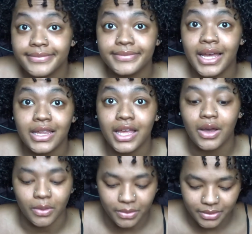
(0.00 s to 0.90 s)

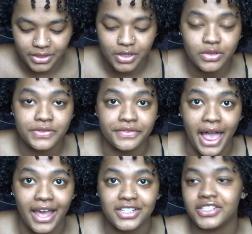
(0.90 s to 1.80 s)
Hello.
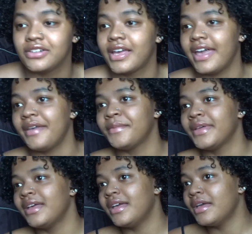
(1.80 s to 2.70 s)
Newsflash, okay?
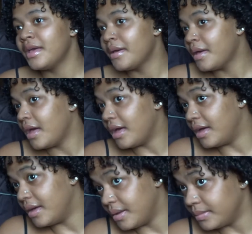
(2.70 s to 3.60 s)

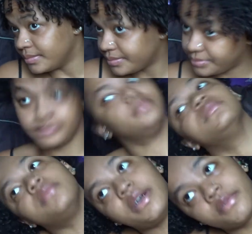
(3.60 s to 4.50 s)

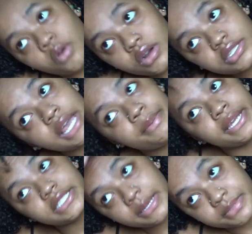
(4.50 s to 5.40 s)
Of course, I
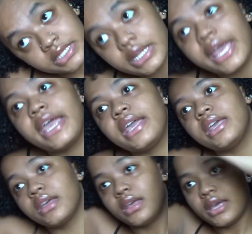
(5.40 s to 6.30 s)
picked up
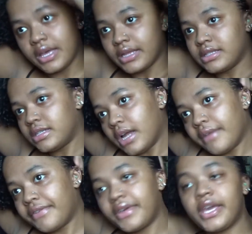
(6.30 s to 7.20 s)
slang and
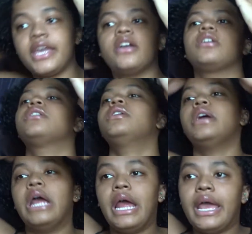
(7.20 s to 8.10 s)
stuff here.
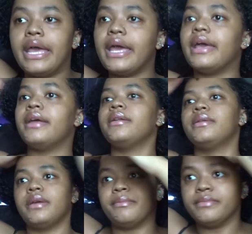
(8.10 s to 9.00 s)
And
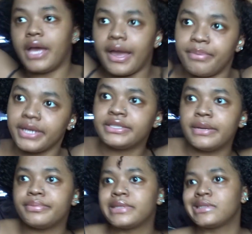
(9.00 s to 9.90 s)
I picked
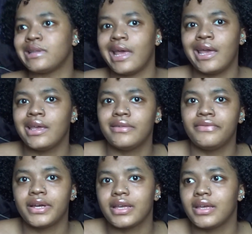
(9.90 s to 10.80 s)
up slang in
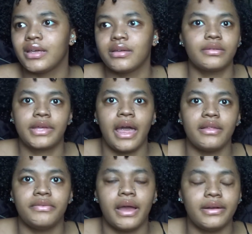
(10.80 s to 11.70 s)
fucking
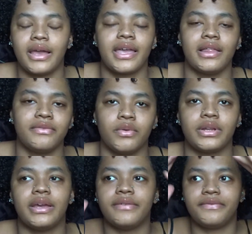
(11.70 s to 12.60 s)

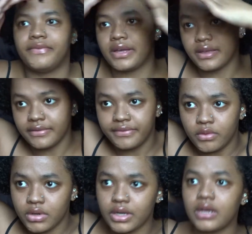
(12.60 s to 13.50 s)
fucking
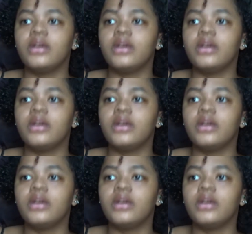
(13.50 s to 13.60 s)
Florida.